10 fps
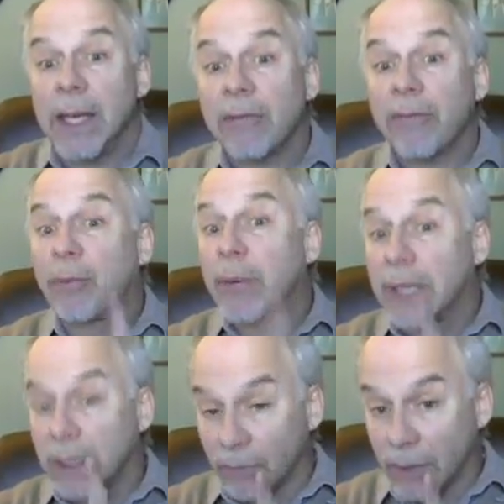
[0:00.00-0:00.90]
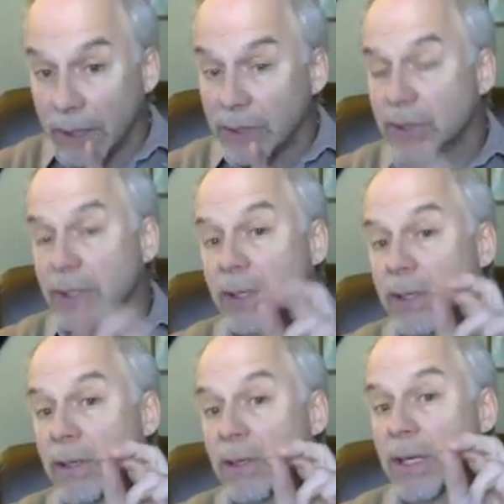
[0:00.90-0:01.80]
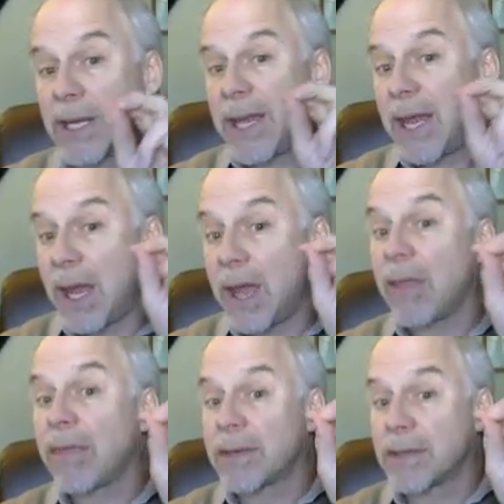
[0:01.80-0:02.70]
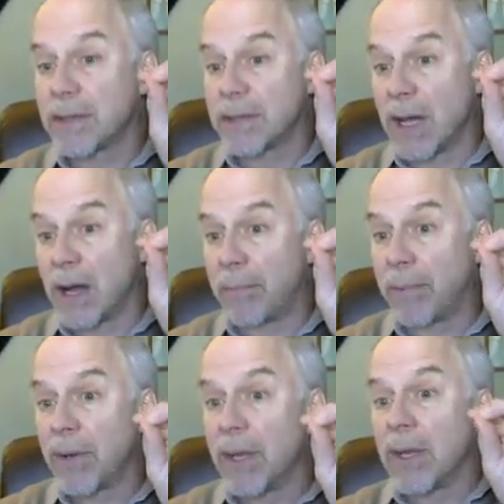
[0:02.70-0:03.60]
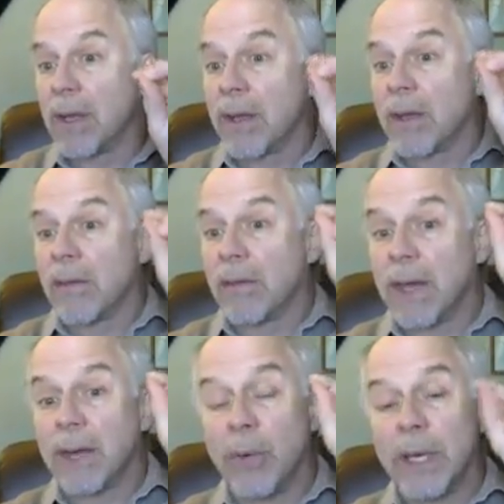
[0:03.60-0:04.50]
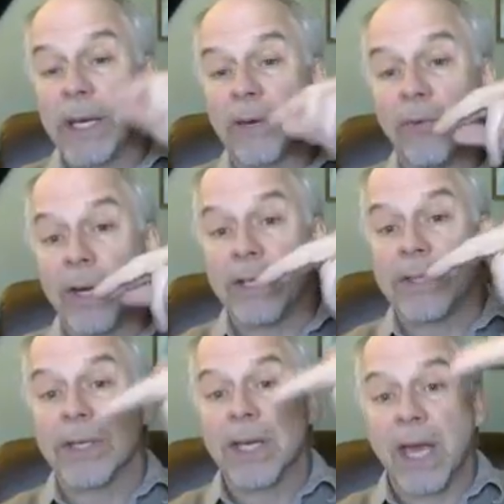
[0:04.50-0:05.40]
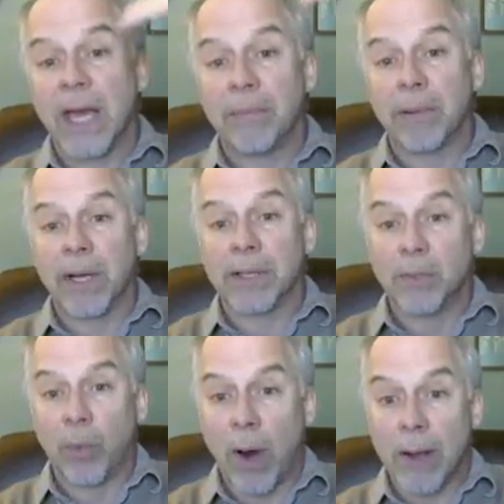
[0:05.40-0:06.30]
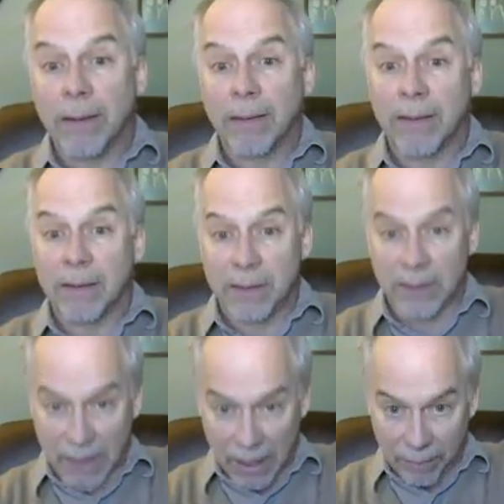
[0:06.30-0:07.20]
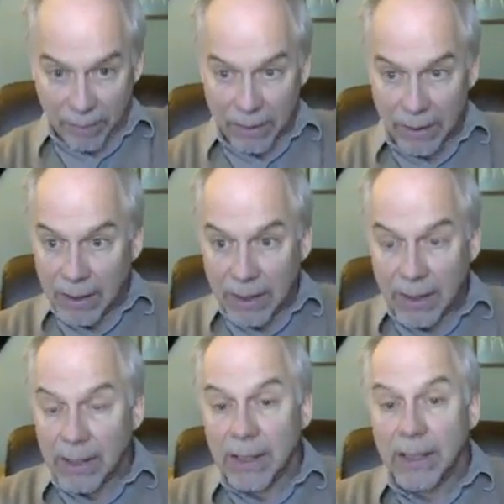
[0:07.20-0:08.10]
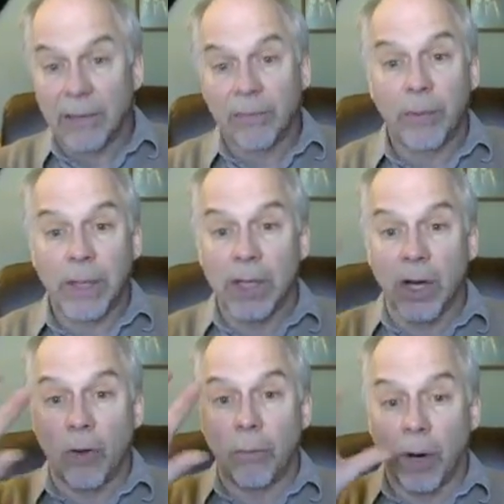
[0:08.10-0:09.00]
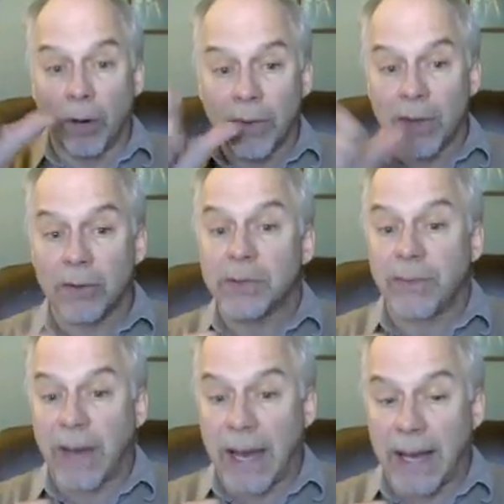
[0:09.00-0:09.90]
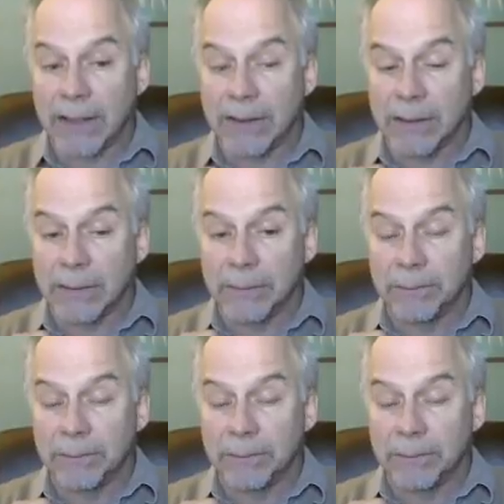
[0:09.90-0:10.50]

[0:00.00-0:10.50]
if we can reach the kth step, then we can reach the k plus 1th step. If we know both of those facts,